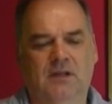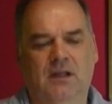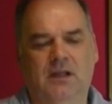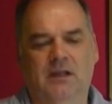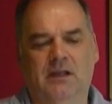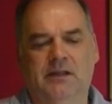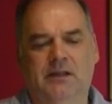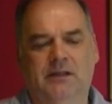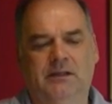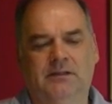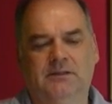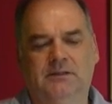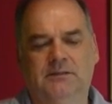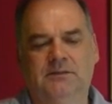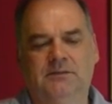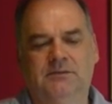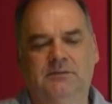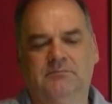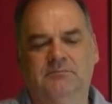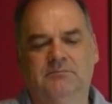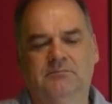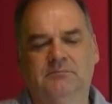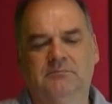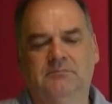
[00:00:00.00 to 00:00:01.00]
and
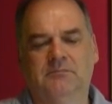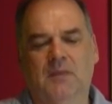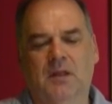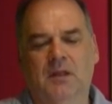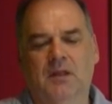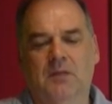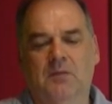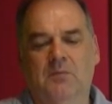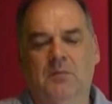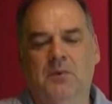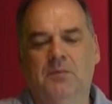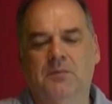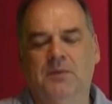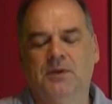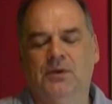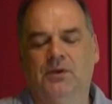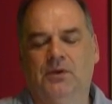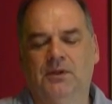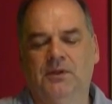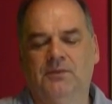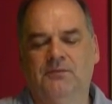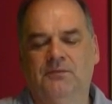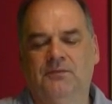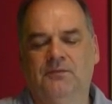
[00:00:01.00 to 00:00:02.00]
maybe
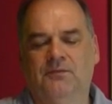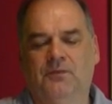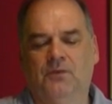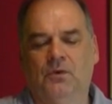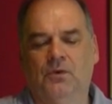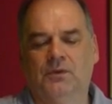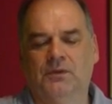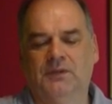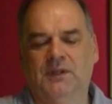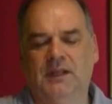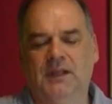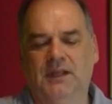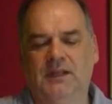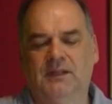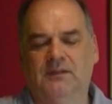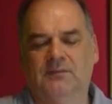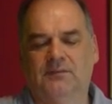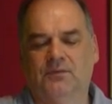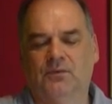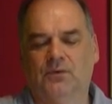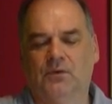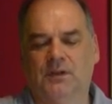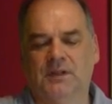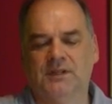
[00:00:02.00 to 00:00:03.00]
not even 48,
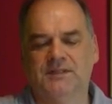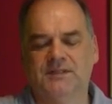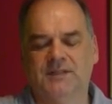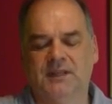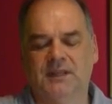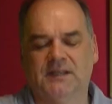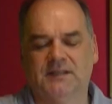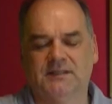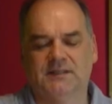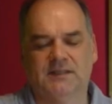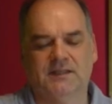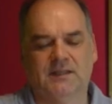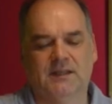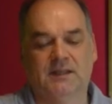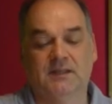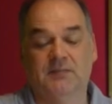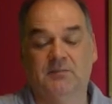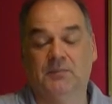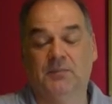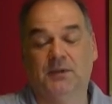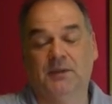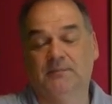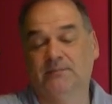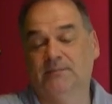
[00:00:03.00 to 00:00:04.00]
46 I
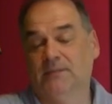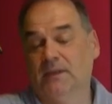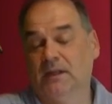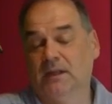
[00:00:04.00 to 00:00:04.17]
think, but